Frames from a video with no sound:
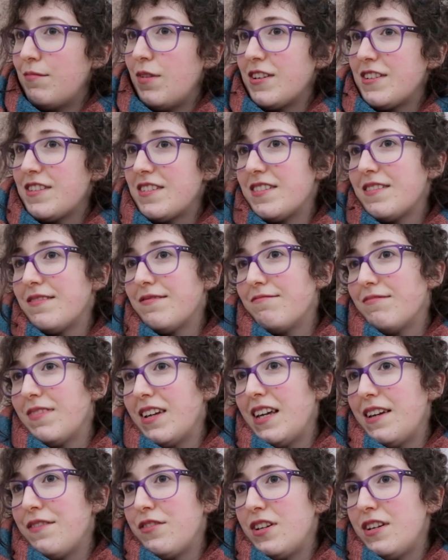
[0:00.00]
her but goal.
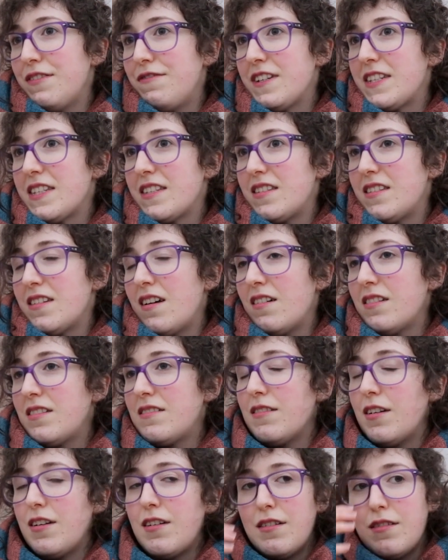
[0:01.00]
Even if it's not,
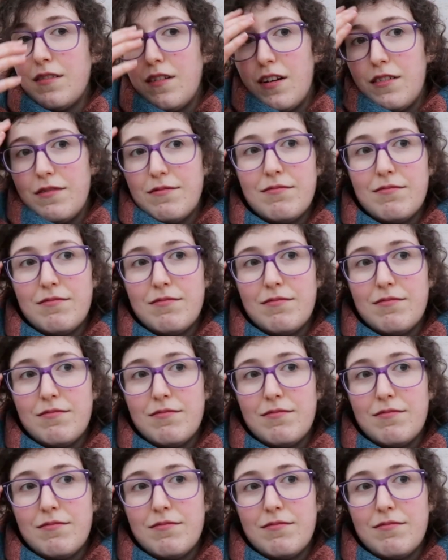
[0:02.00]
uh,